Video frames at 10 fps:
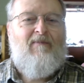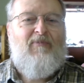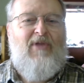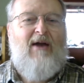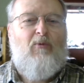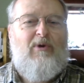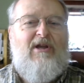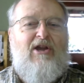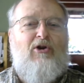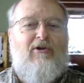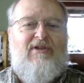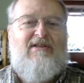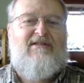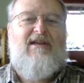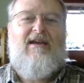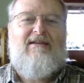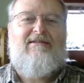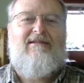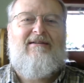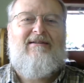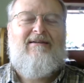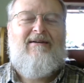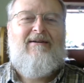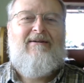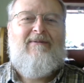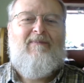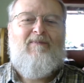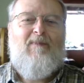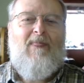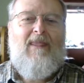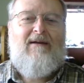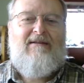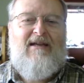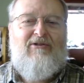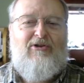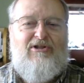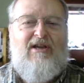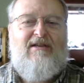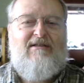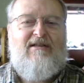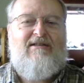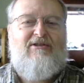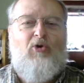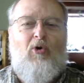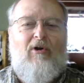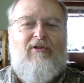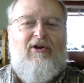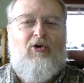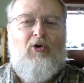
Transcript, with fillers: that we hear these days. Neither Jesus nor the